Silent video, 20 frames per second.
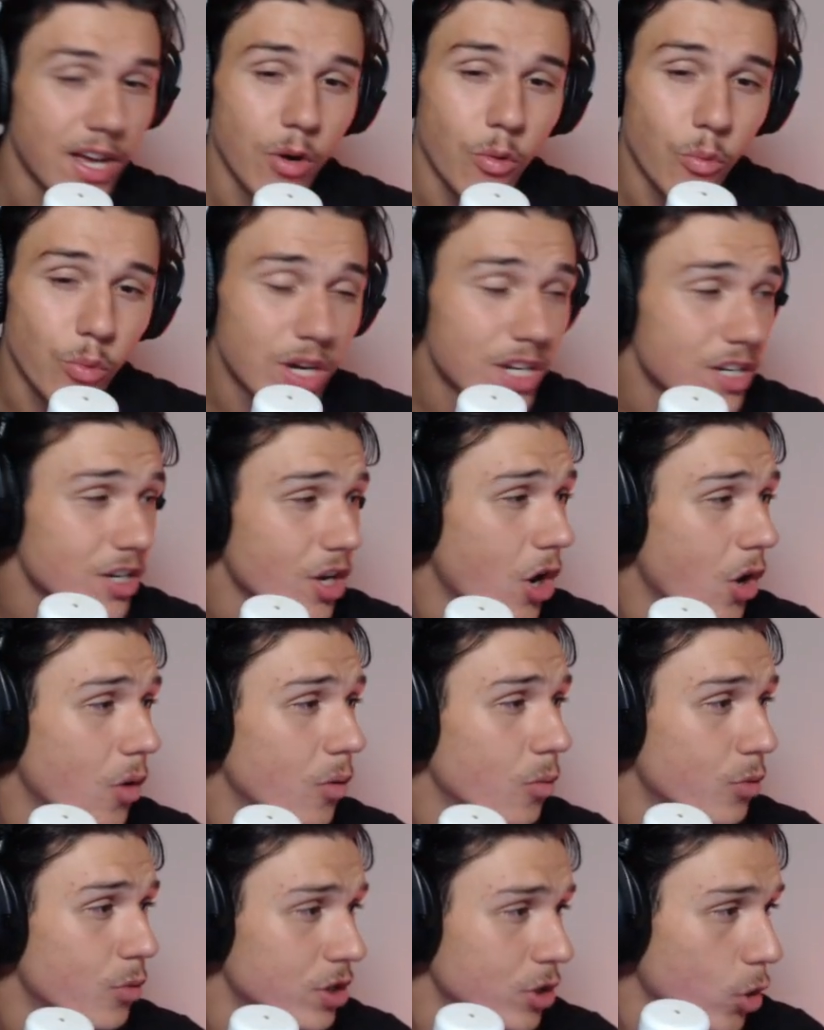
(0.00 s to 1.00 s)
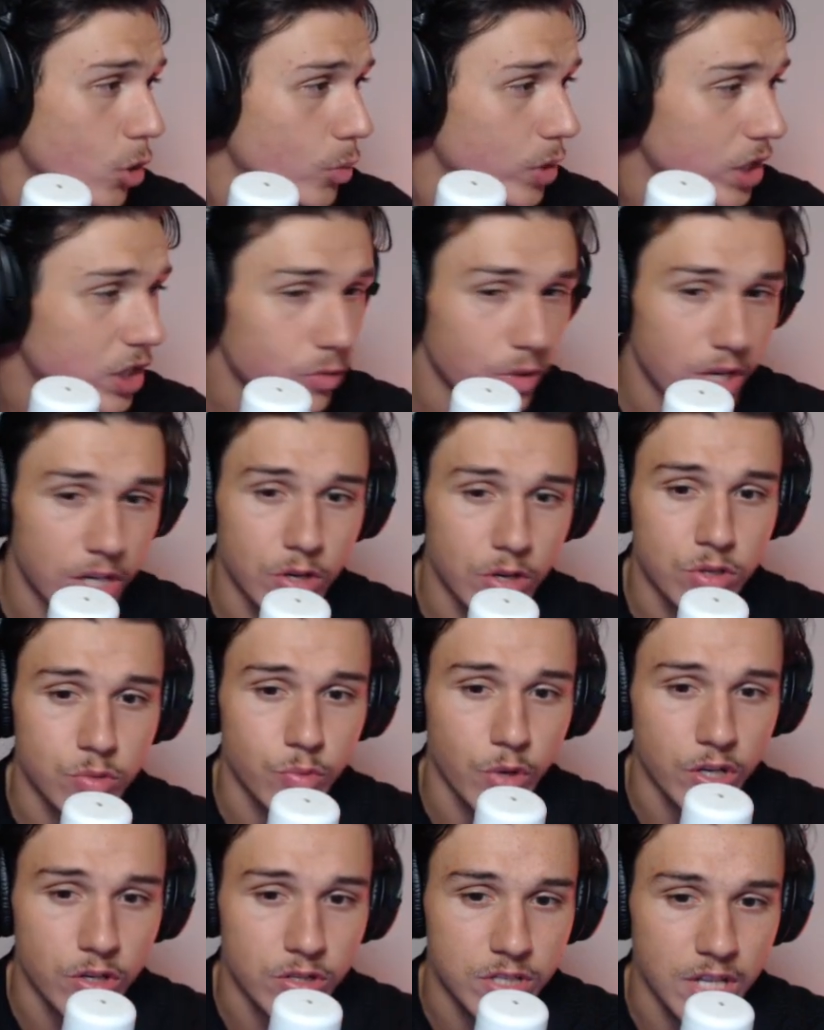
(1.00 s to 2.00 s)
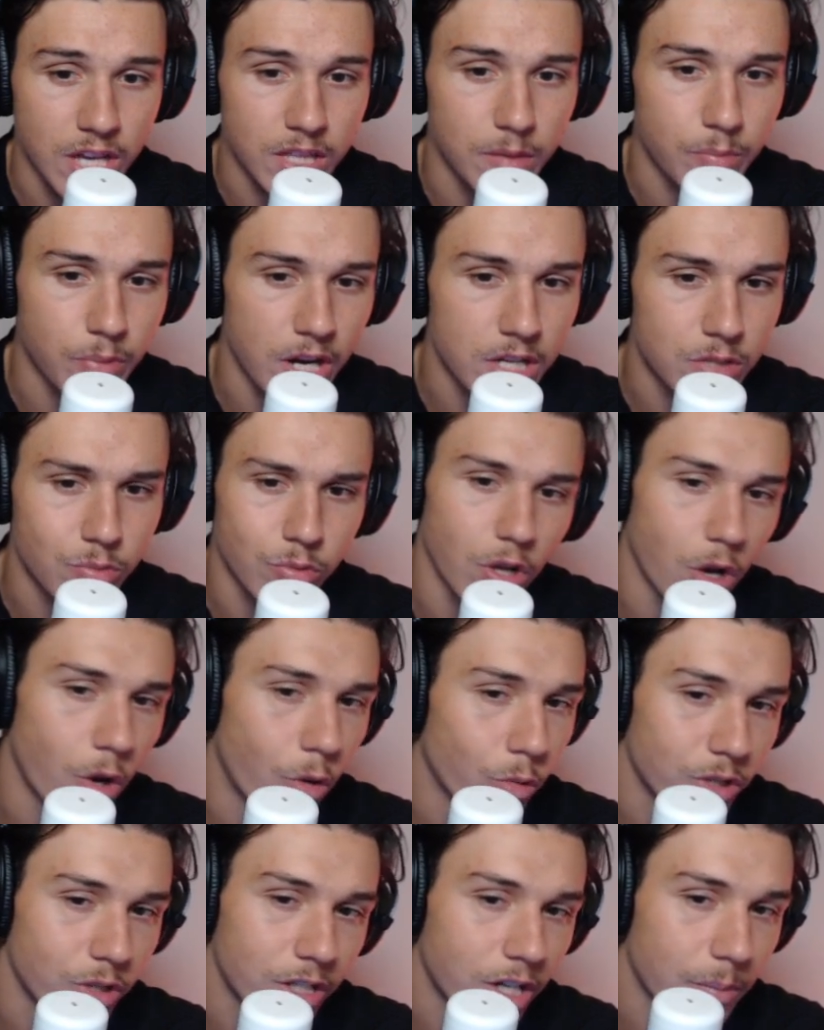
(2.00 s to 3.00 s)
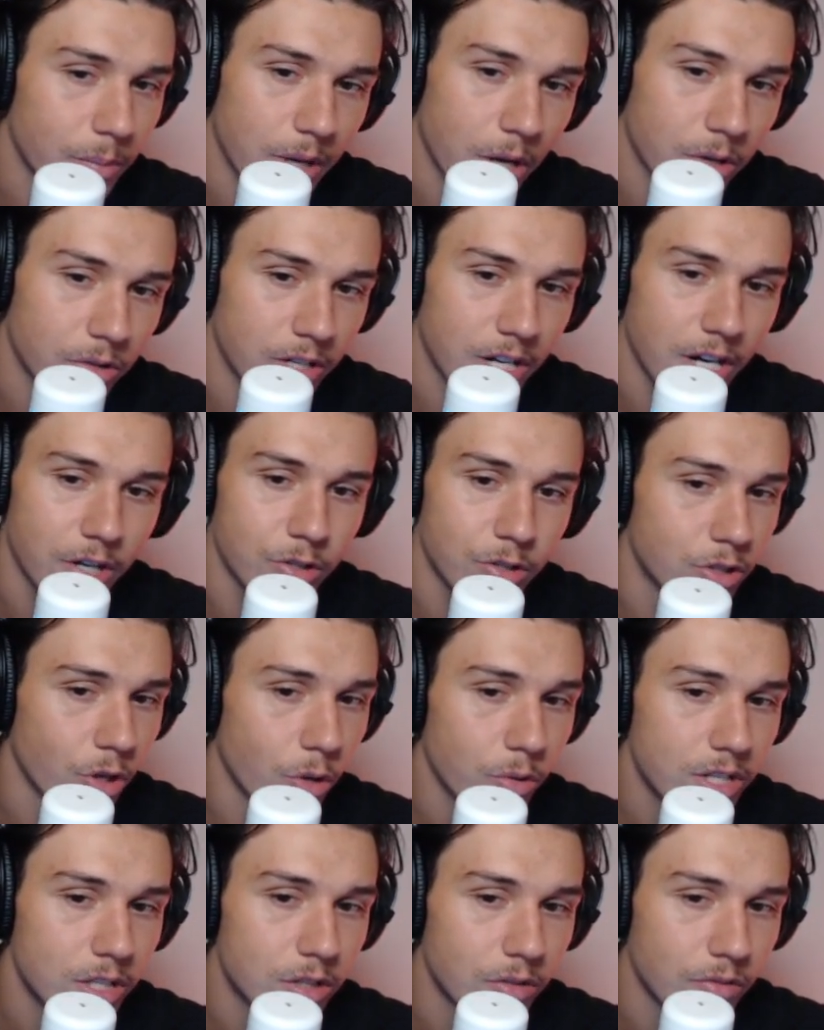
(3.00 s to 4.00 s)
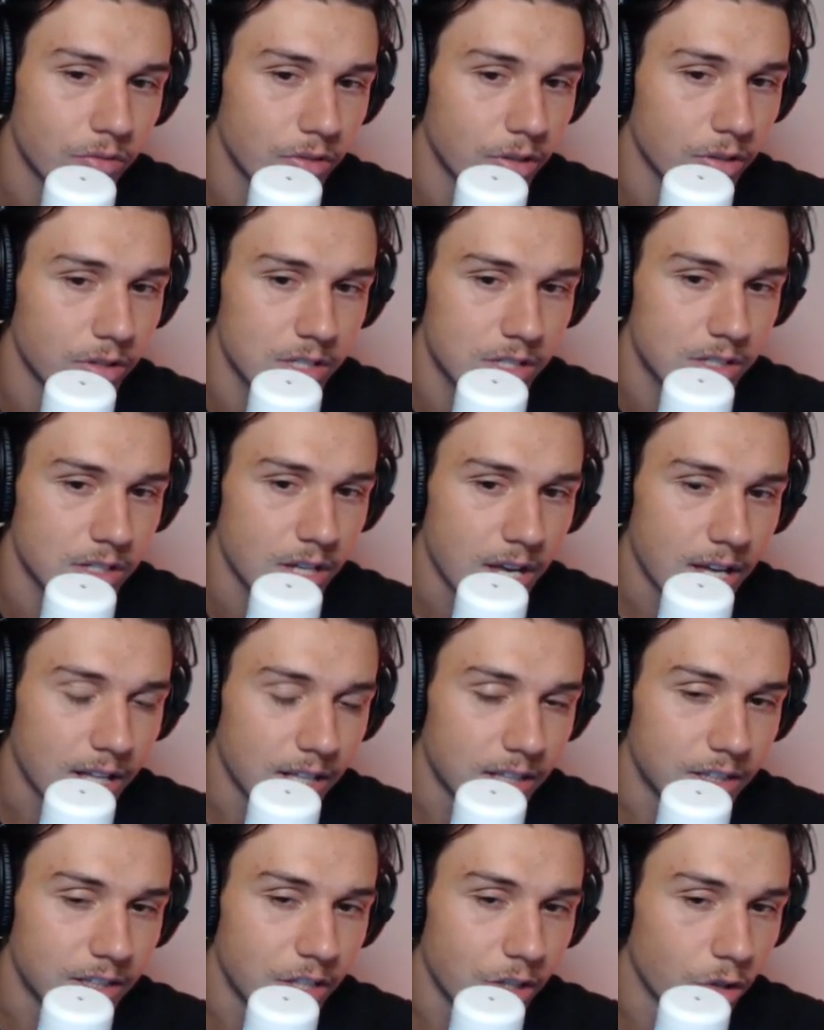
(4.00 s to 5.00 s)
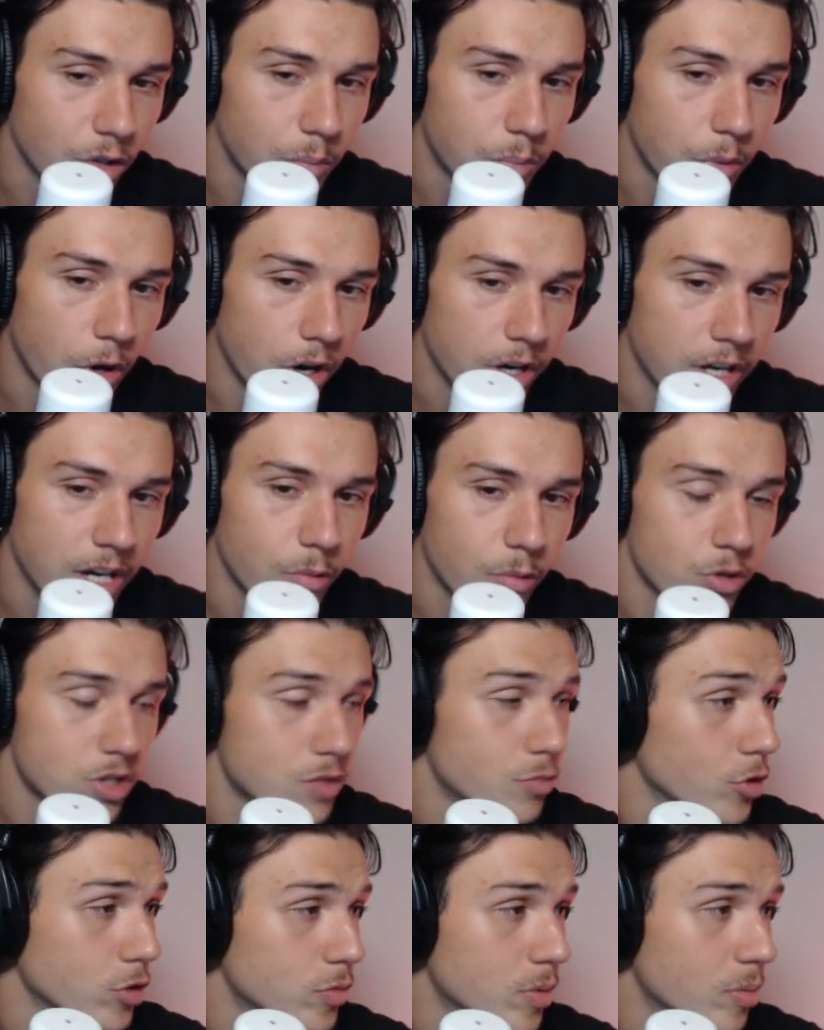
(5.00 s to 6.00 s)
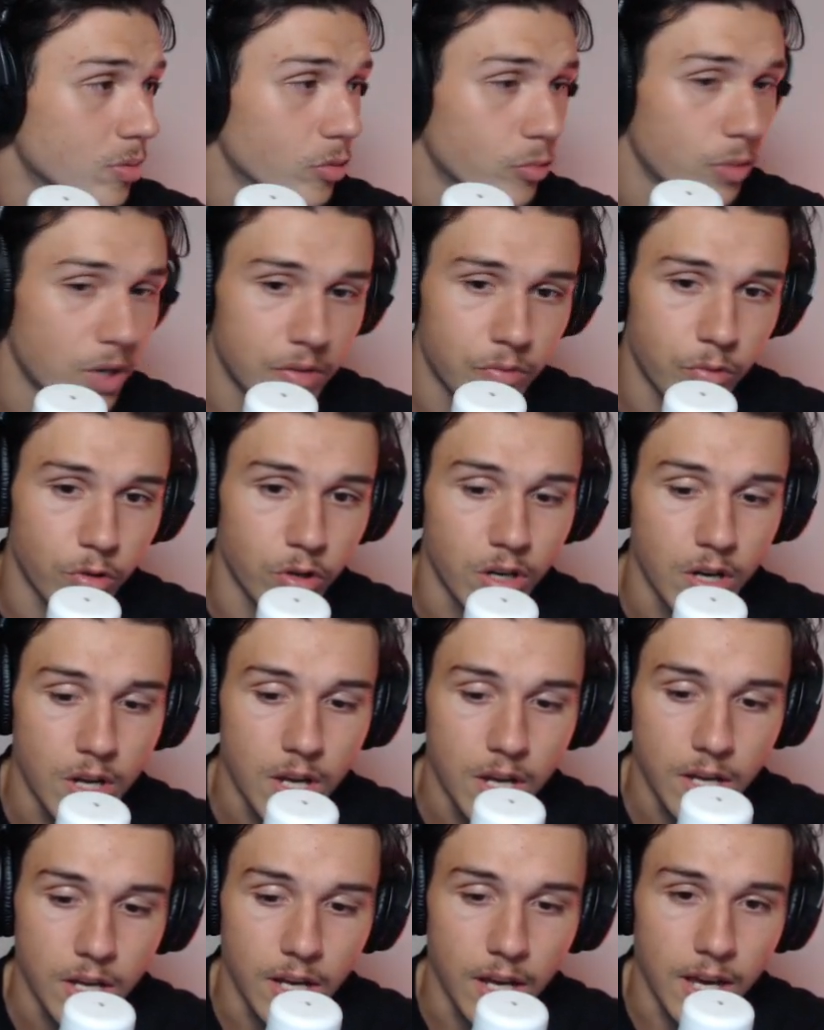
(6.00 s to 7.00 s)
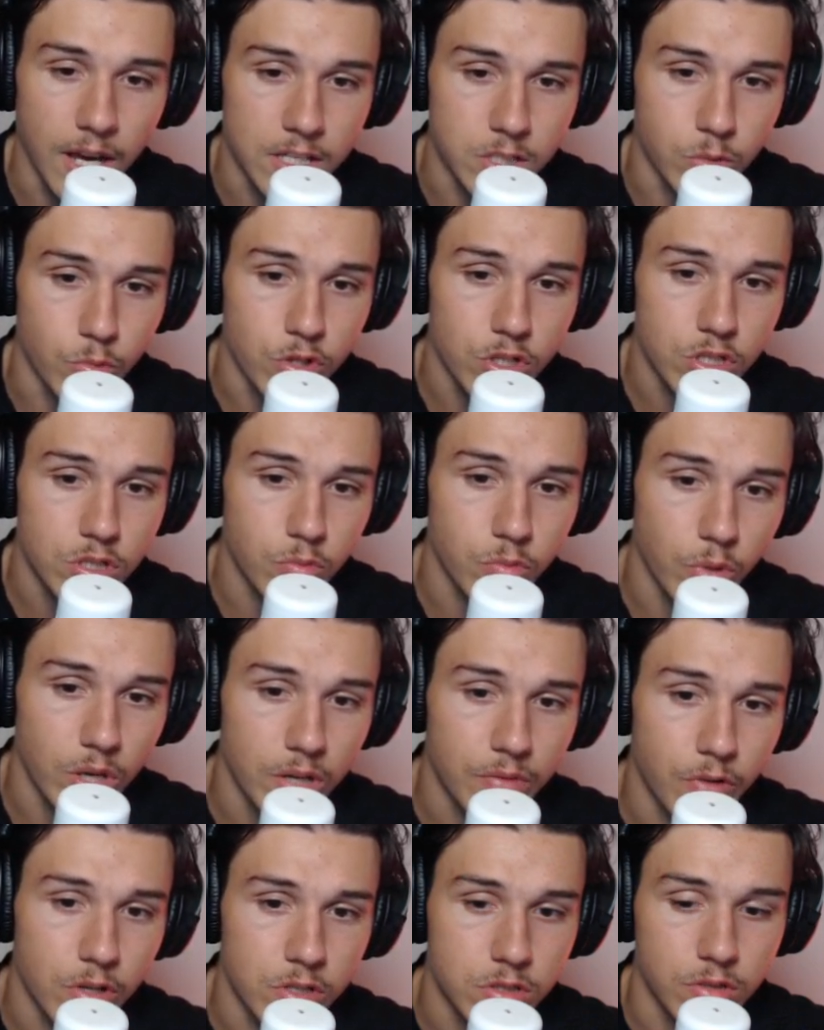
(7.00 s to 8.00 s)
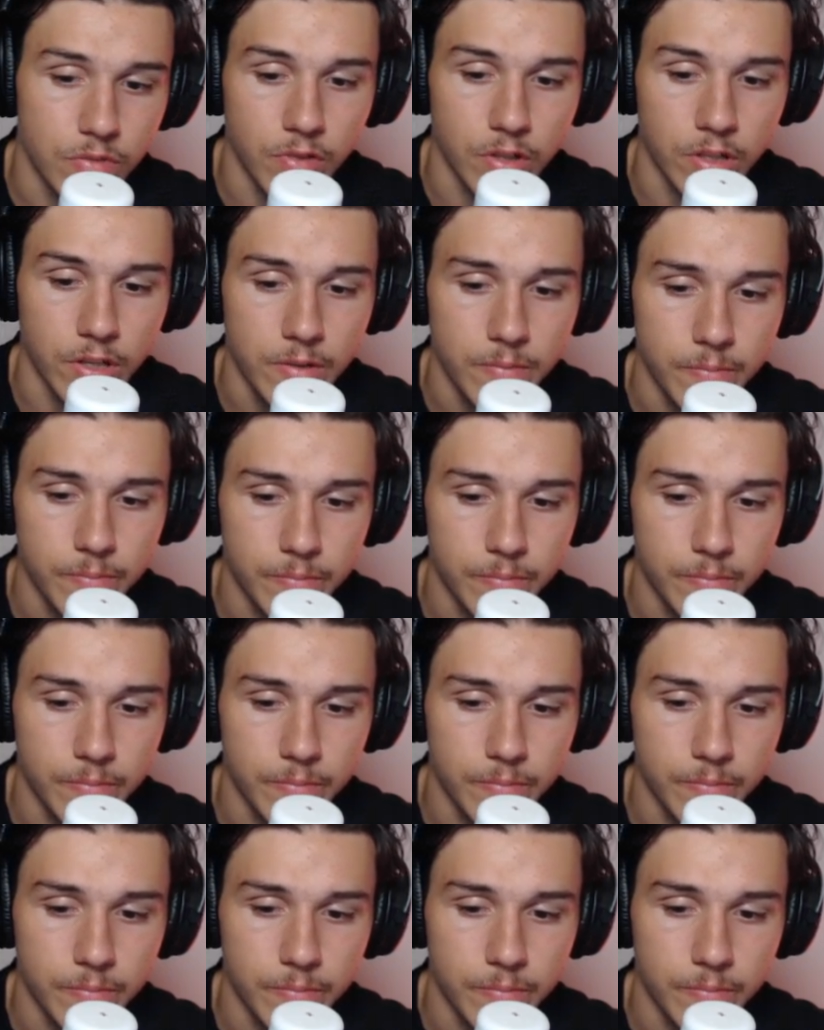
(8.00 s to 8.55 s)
We know we're no wick traders. We understand that price will only come down to here. You don't need to fill this little part here, which most people will wait for. So we just wait for us to fill here.